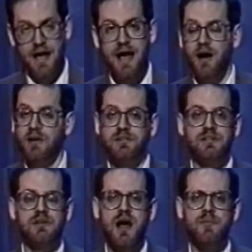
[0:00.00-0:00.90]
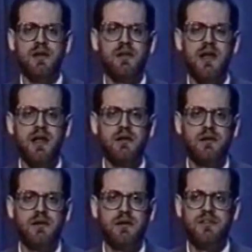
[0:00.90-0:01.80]
I hardly need to comment on that.
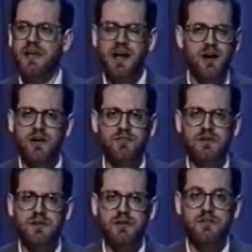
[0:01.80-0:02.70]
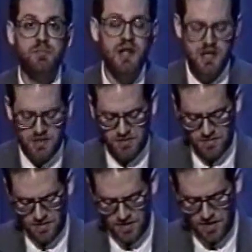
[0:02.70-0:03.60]
The error of it is plain.
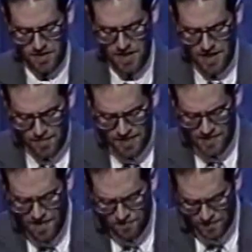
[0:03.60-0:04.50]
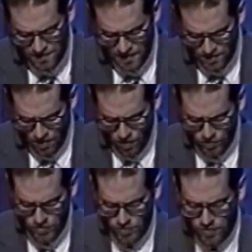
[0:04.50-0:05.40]
Be comforted then,
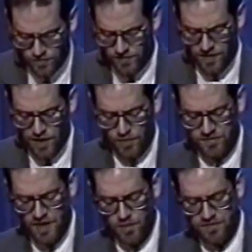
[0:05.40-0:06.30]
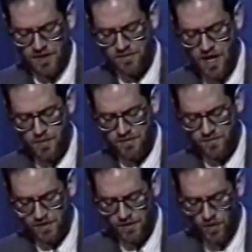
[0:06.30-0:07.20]
O you who fear, I will say with St. Thomas
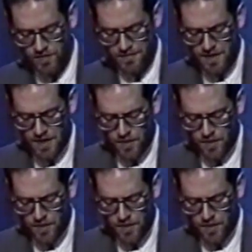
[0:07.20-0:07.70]
of Villanova.